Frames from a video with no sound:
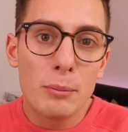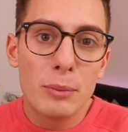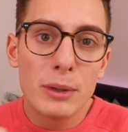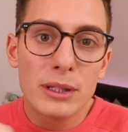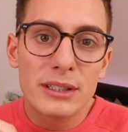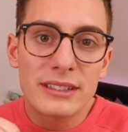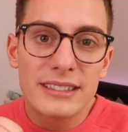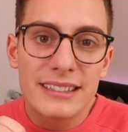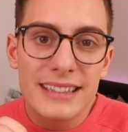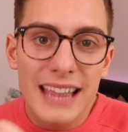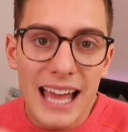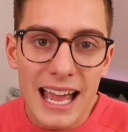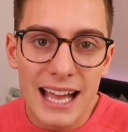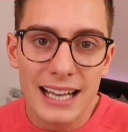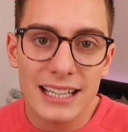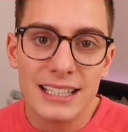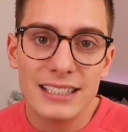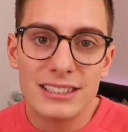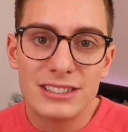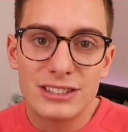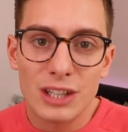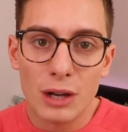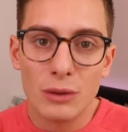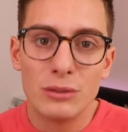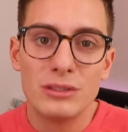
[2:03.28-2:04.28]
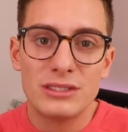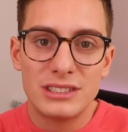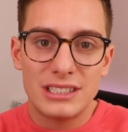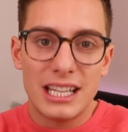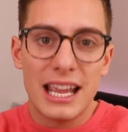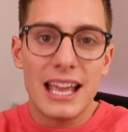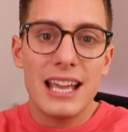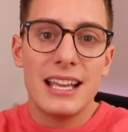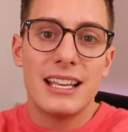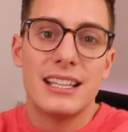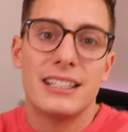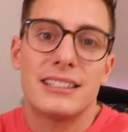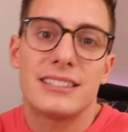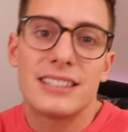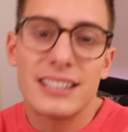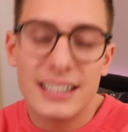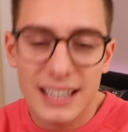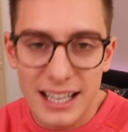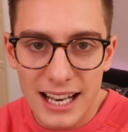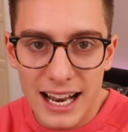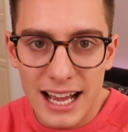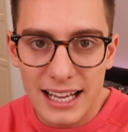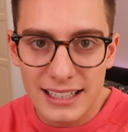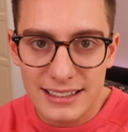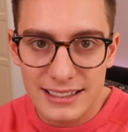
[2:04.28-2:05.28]
But then don't take it to
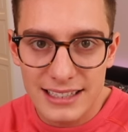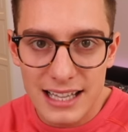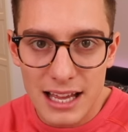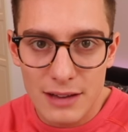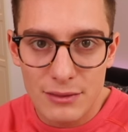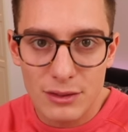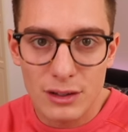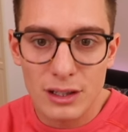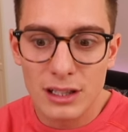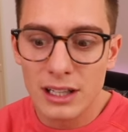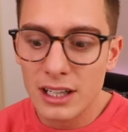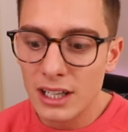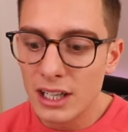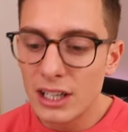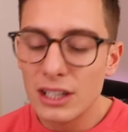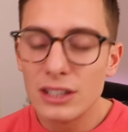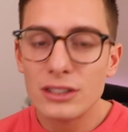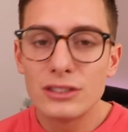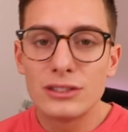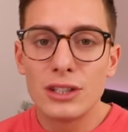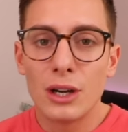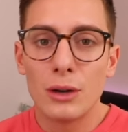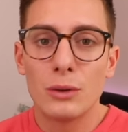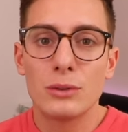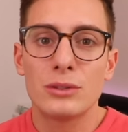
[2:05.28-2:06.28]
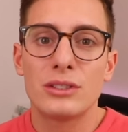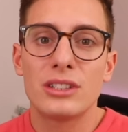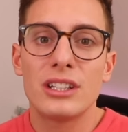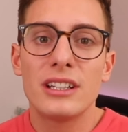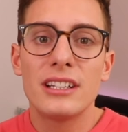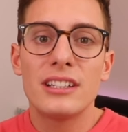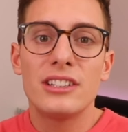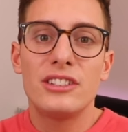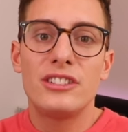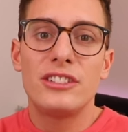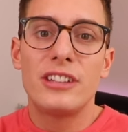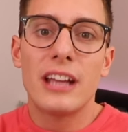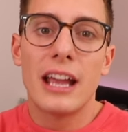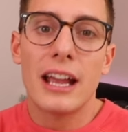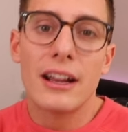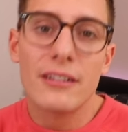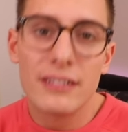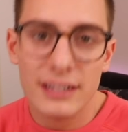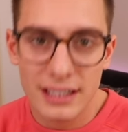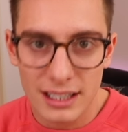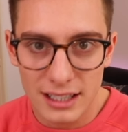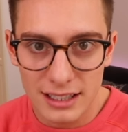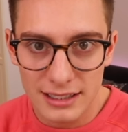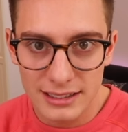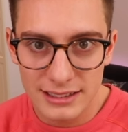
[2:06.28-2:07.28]
the next level. Don't share
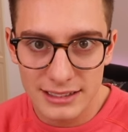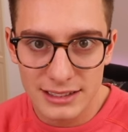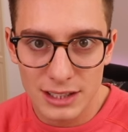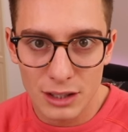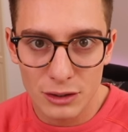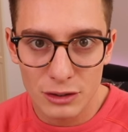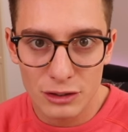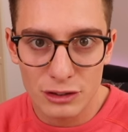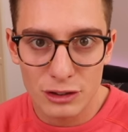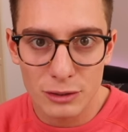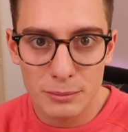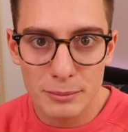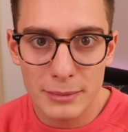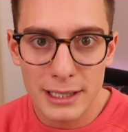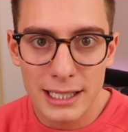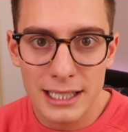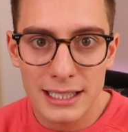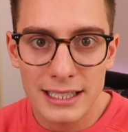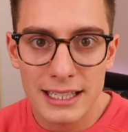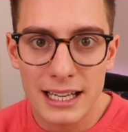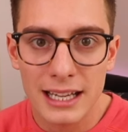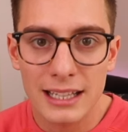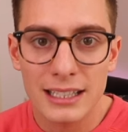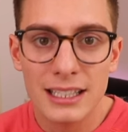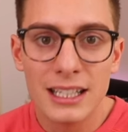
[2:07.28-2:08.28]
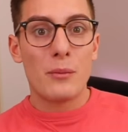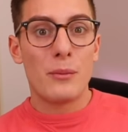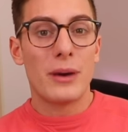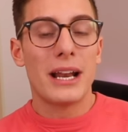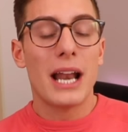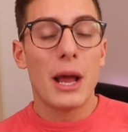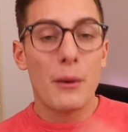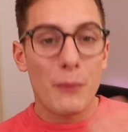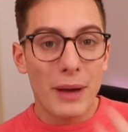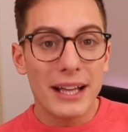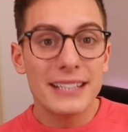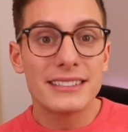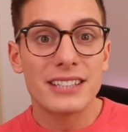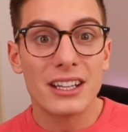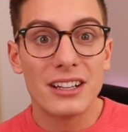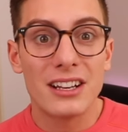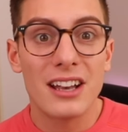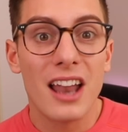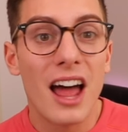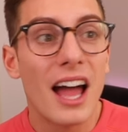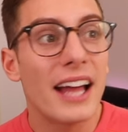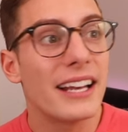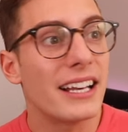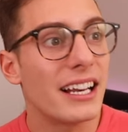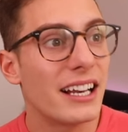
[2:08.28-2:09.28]
it on social media. When I went
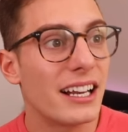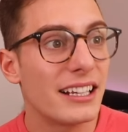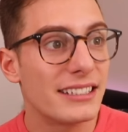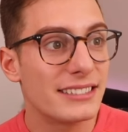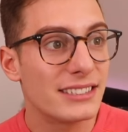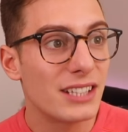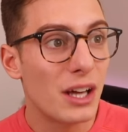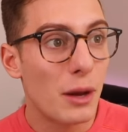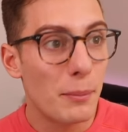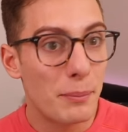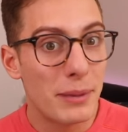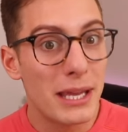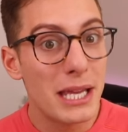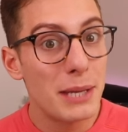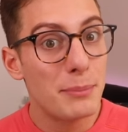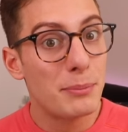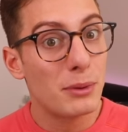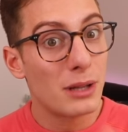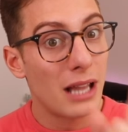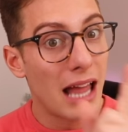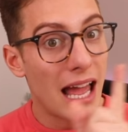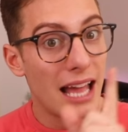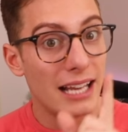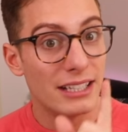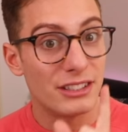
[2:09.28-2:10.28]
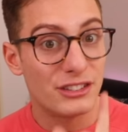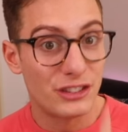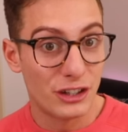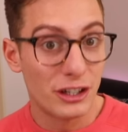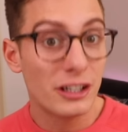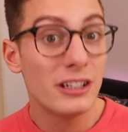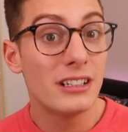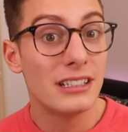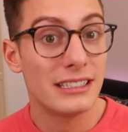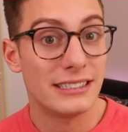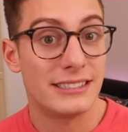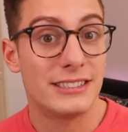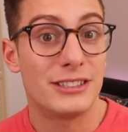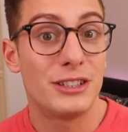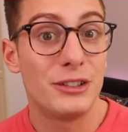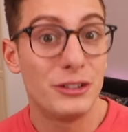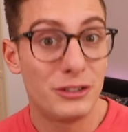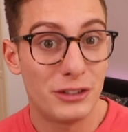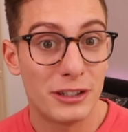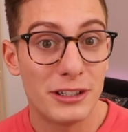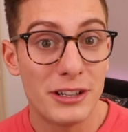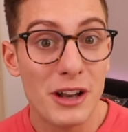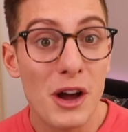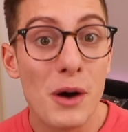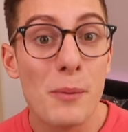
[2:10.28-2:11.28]
online and I saw people and journalists who
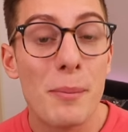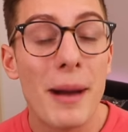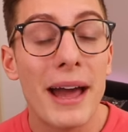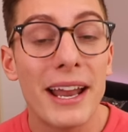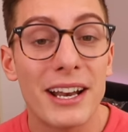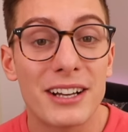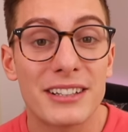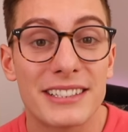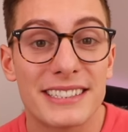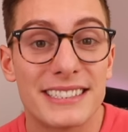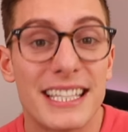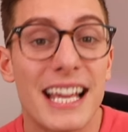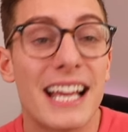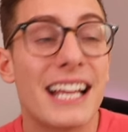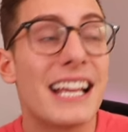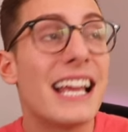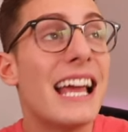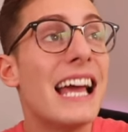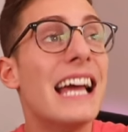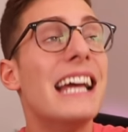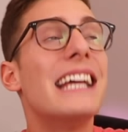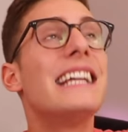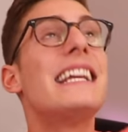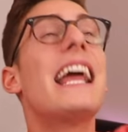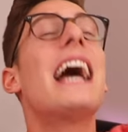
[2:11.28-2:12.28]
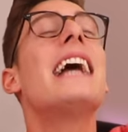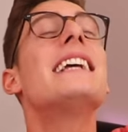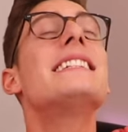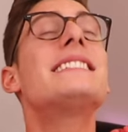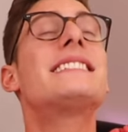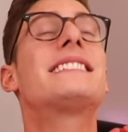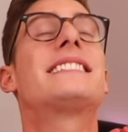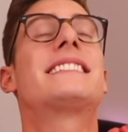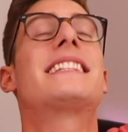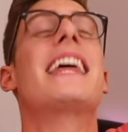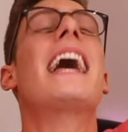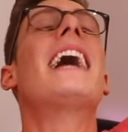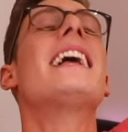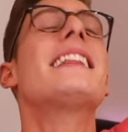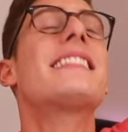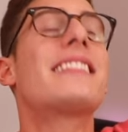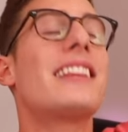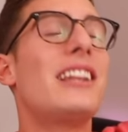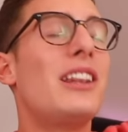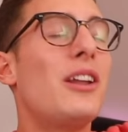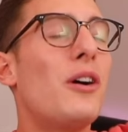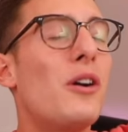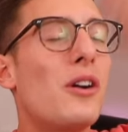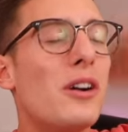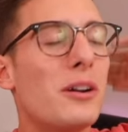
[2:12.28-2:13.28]
should know better saying, yes, thank the
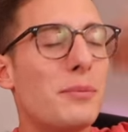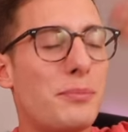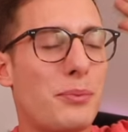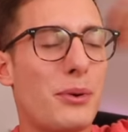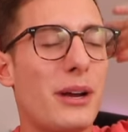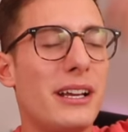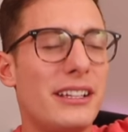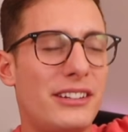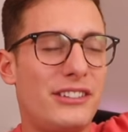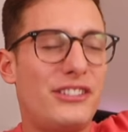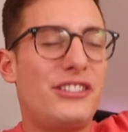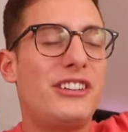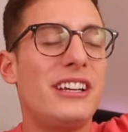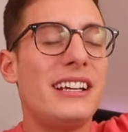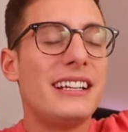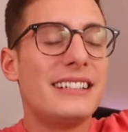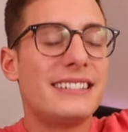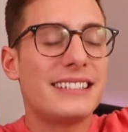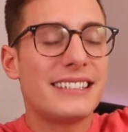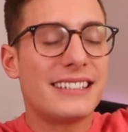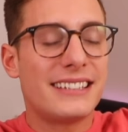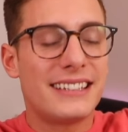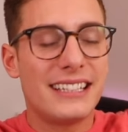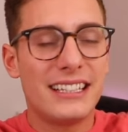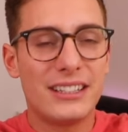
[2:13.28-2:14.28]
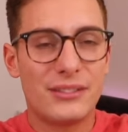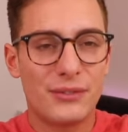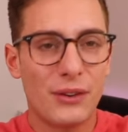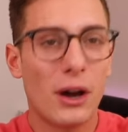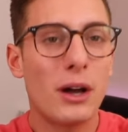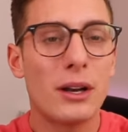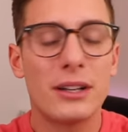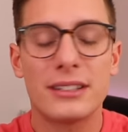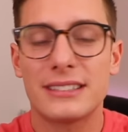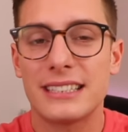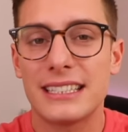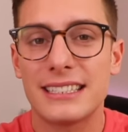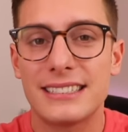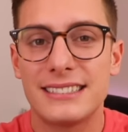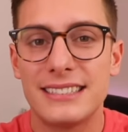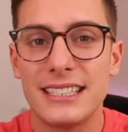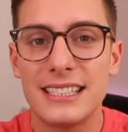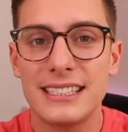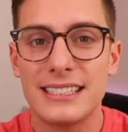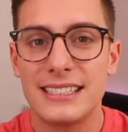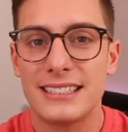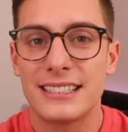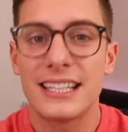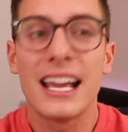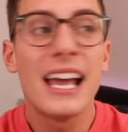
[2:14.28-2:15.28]
Lord, praise Jesus, these photos
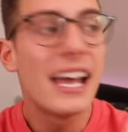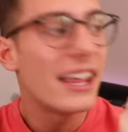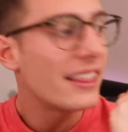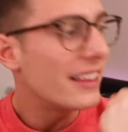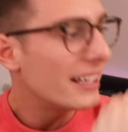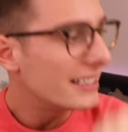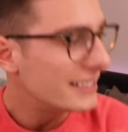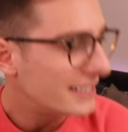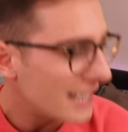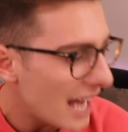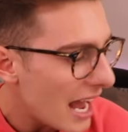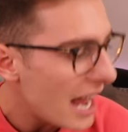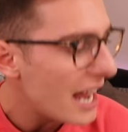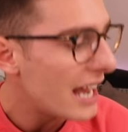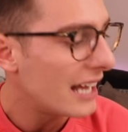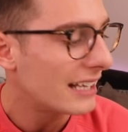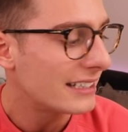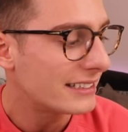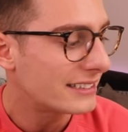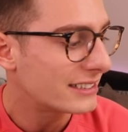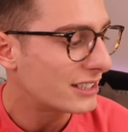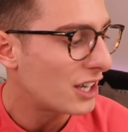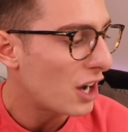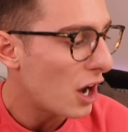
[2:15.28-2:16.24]
exist, the day has